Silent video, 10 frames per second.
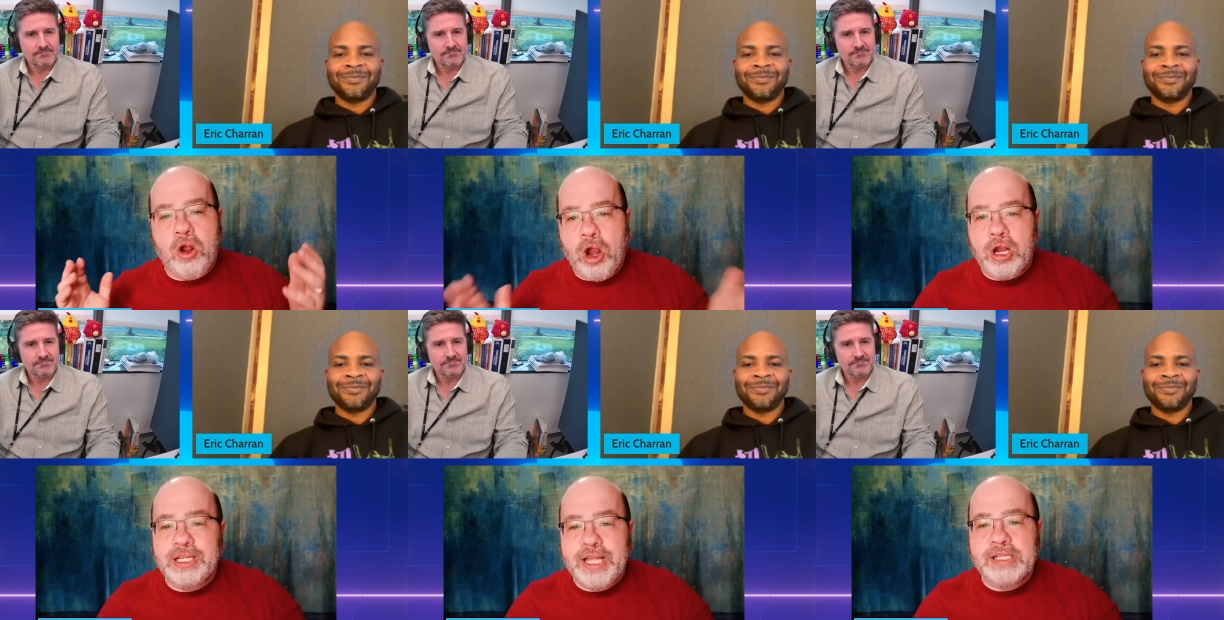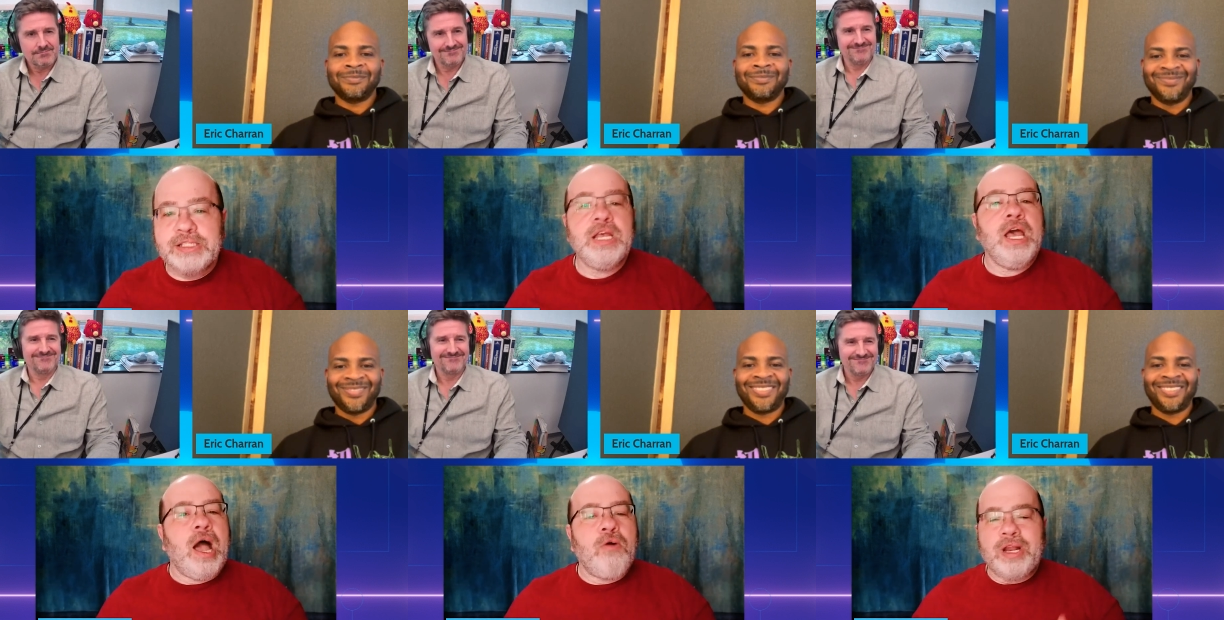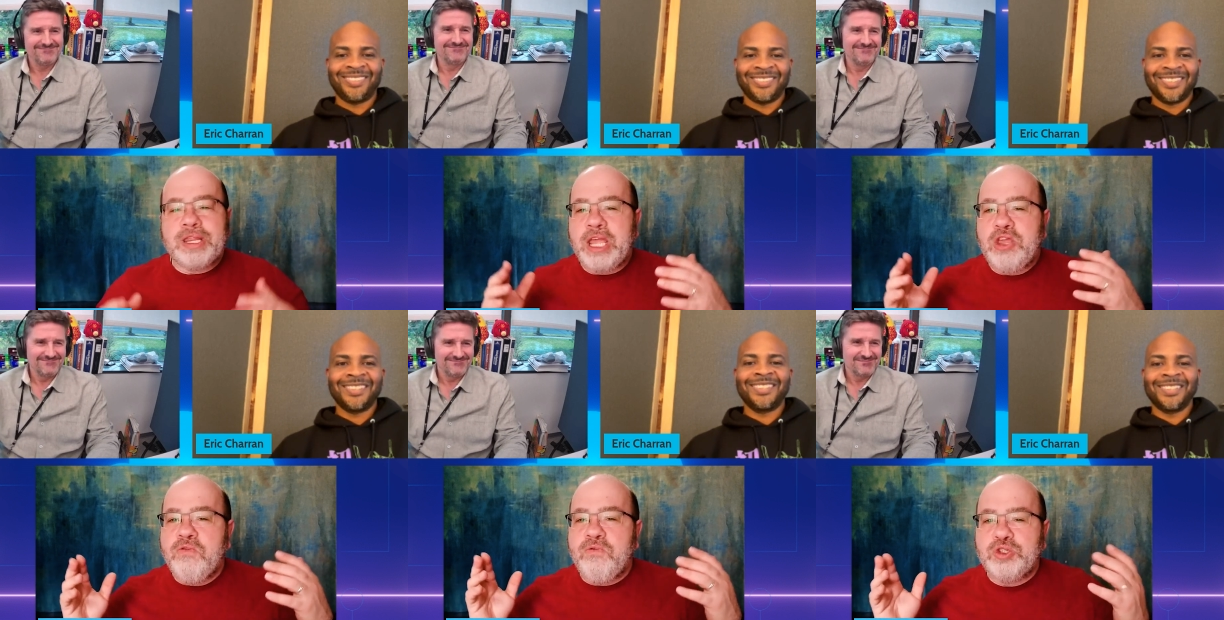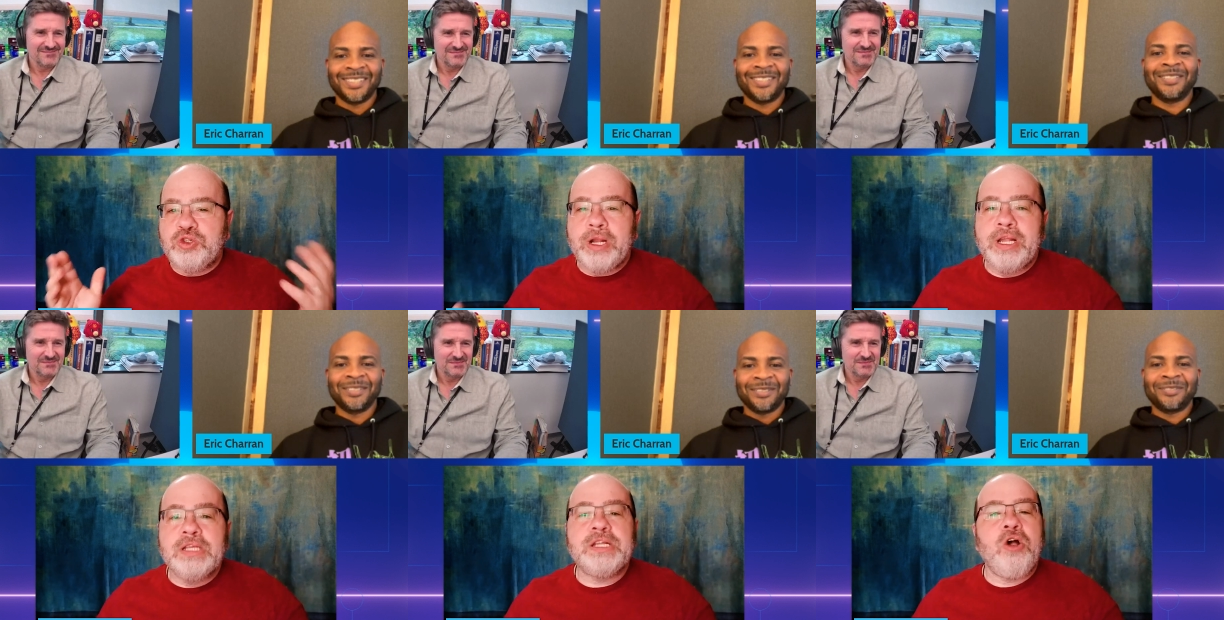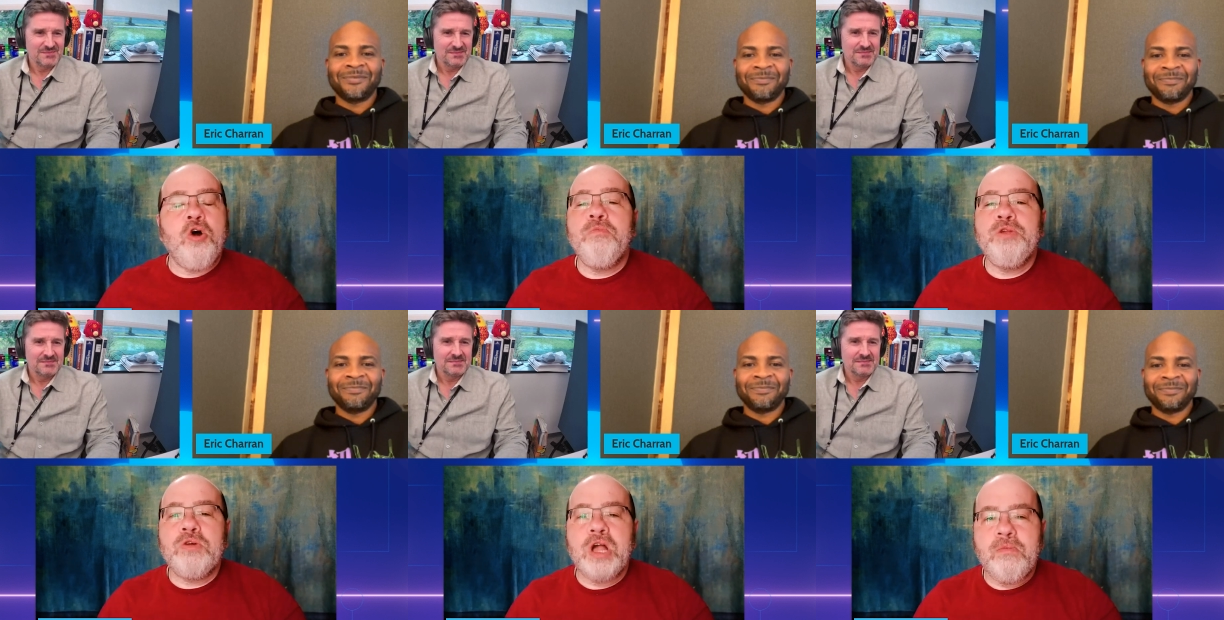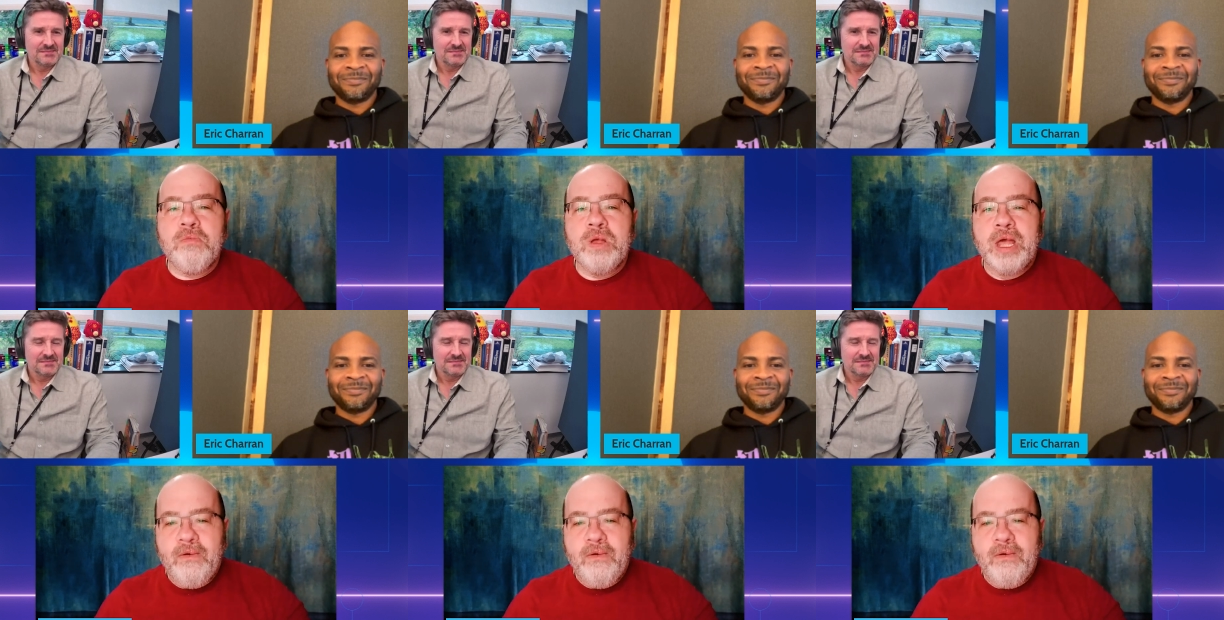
Speaker 1: our architects. I want to thank you for joining us, and I hope you'll come